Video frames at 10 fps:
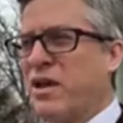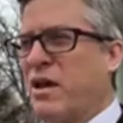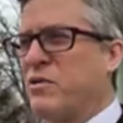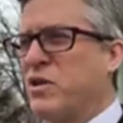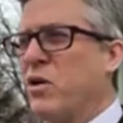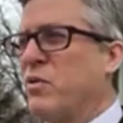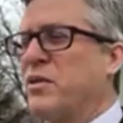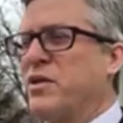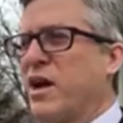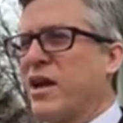And the
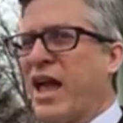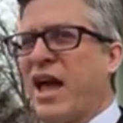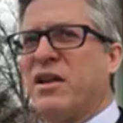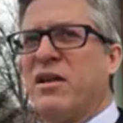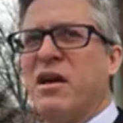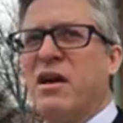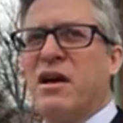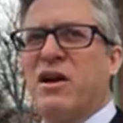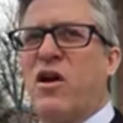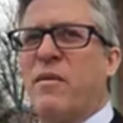only thing I can
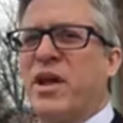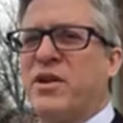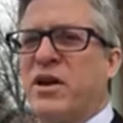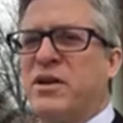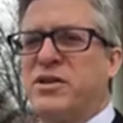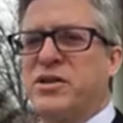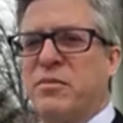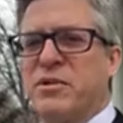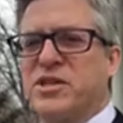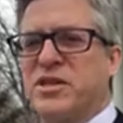comment on to
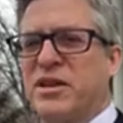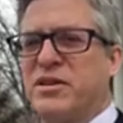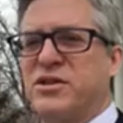some extent